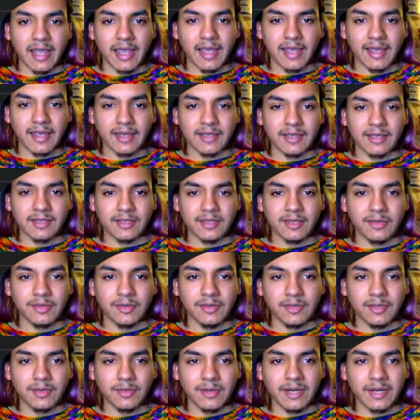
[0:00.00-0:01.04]
And the only
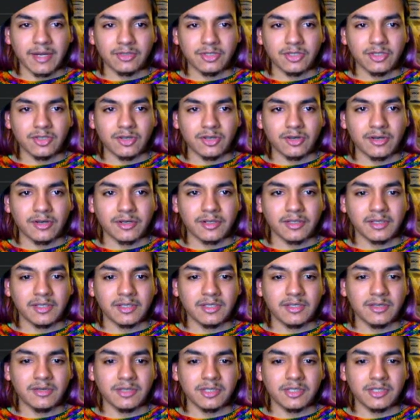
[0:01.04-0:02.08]
thing right now she's currently
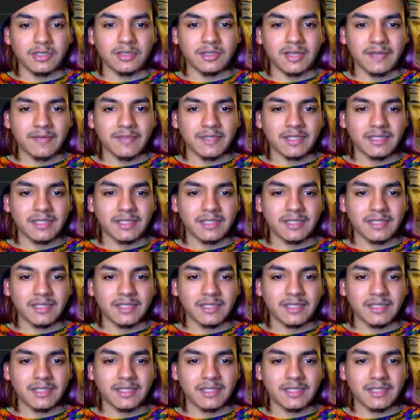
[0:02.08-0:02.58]
doing, she doesn't have a